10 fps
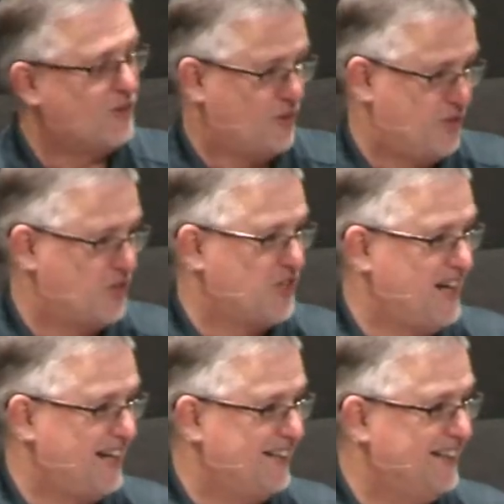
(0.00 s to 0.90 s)
starts to
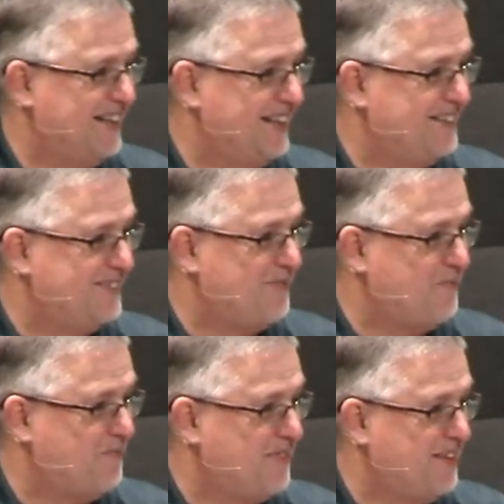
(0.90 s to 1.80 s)
sink, doesn't it?
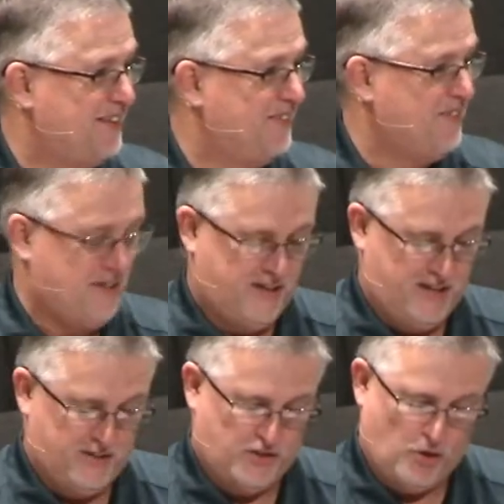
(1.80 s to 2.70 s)

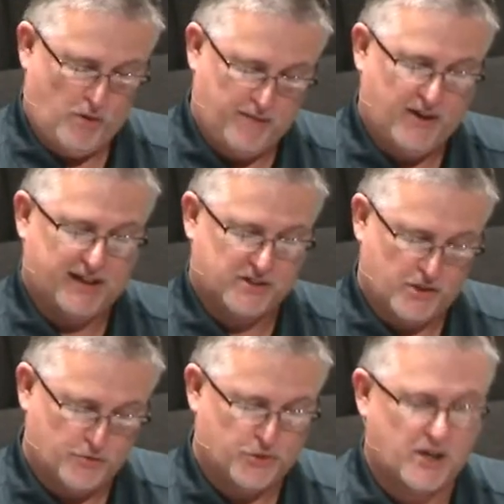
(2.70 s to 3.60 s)
And so we've got
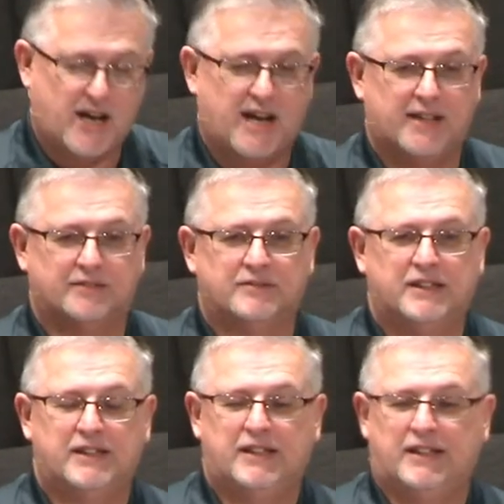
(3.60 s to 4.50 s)
to
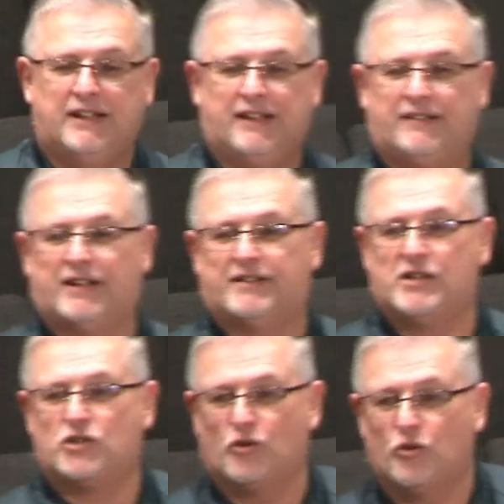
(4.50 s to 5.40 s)
understand
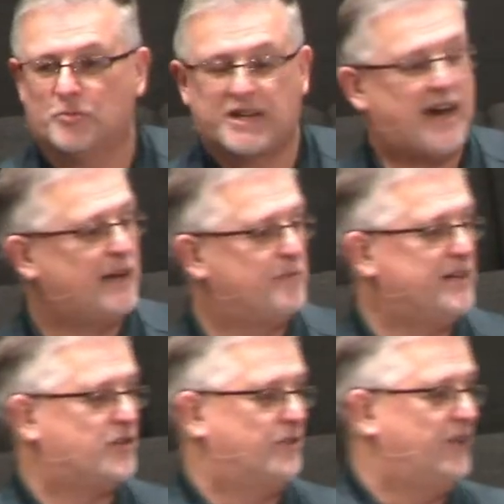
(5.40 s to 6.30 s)
that these storms can
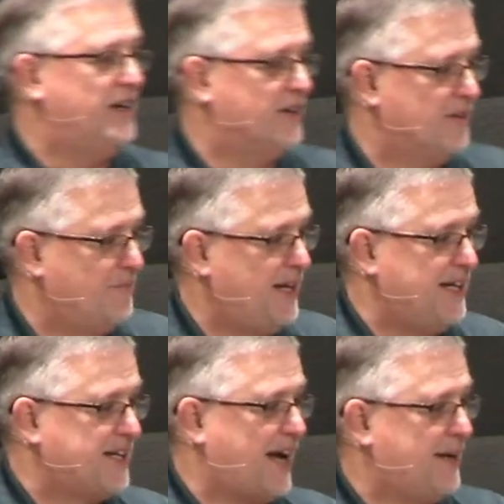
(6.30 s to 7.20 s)
be severe, and
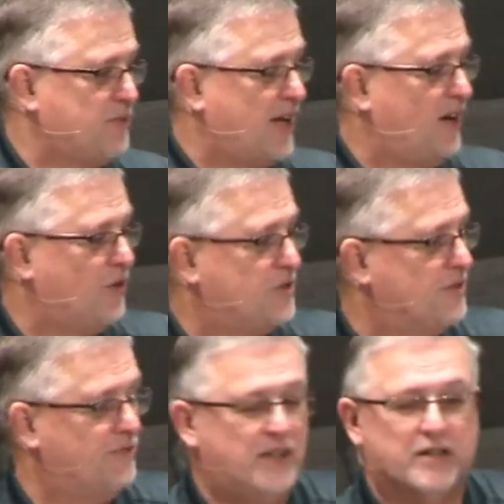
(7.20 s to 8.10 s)
many times they are
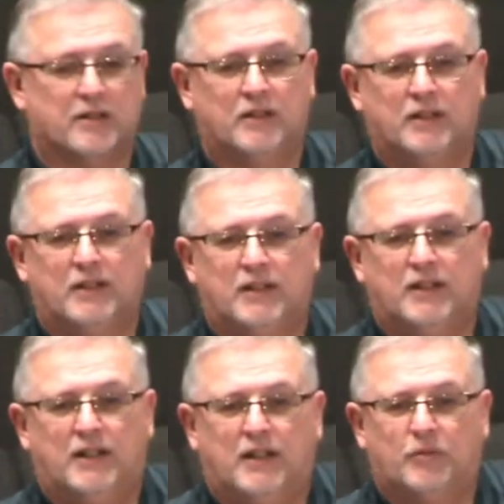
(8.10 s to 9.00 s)

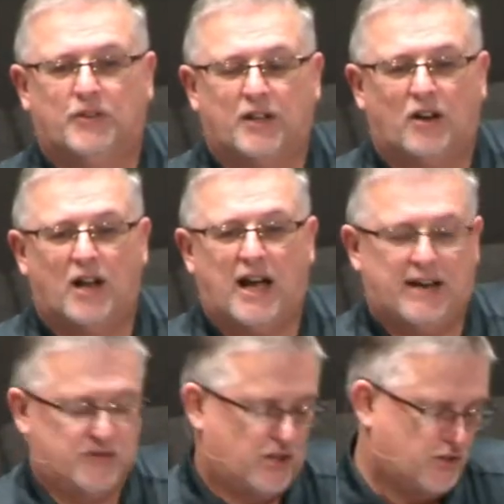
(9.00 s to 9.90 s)
severe within our
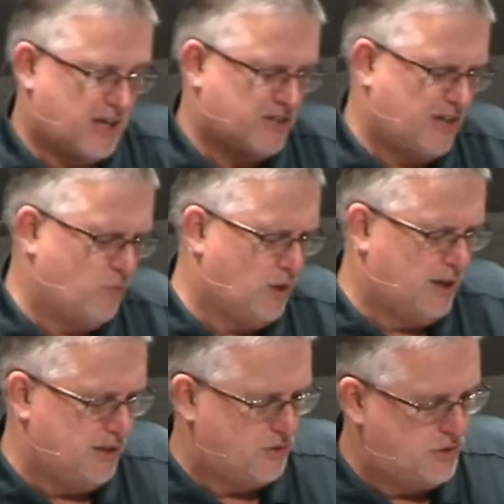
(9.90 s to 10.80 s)
lives, just as it
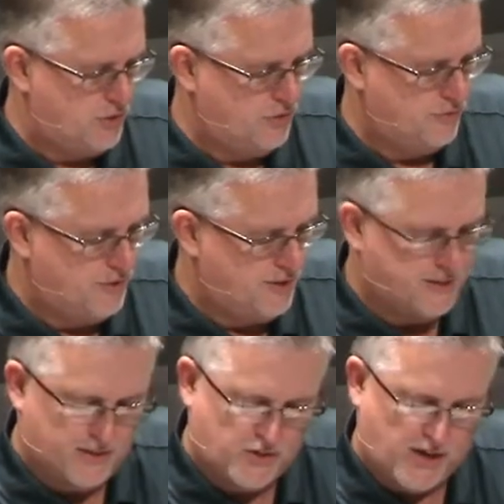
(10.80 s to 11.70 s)
was to
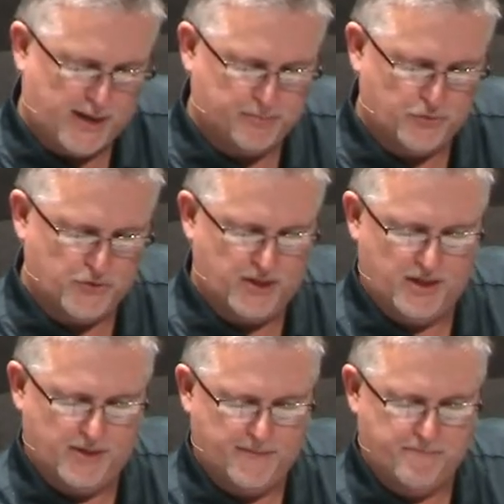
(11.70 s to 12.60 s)
the disciples
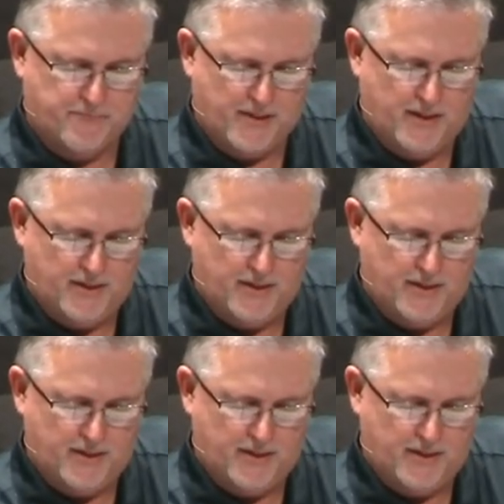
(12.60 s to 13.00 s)
there.